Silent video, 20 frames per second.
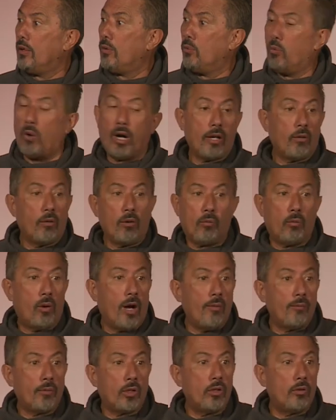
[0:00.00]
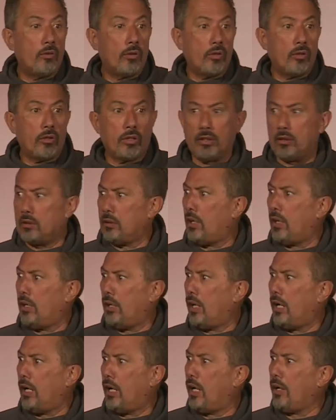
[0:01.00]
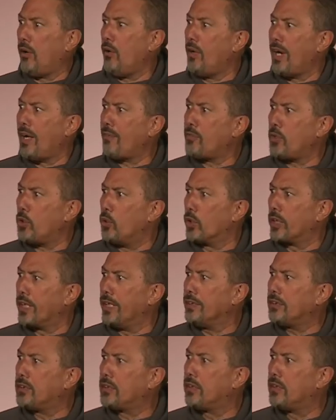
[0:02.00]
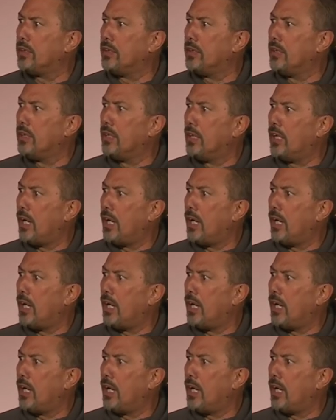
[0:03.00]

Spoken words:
Why I'm good with your kids? I don't love your kids.